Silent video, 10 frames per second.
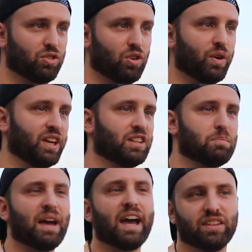going in
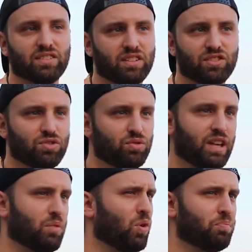the past, and soon
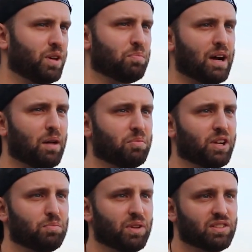that won't be a problem
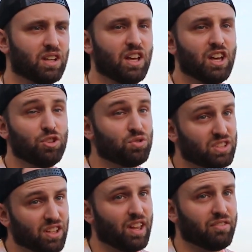here, because you
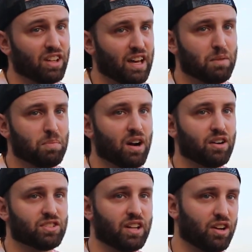still have a lot of
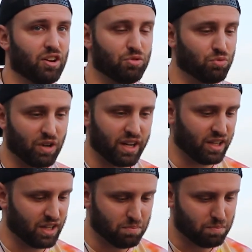bars that are
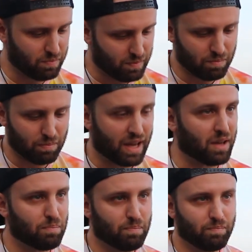writing it
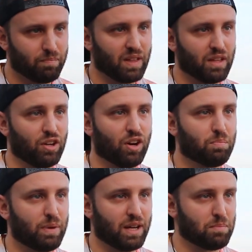by,
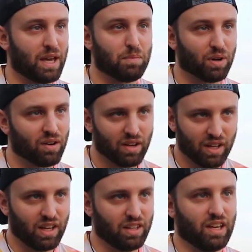pen and paper,
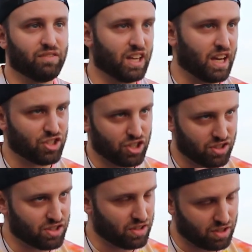and they have the
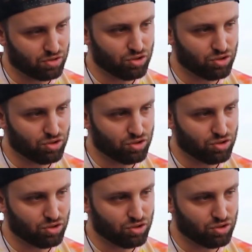cashier sitting there.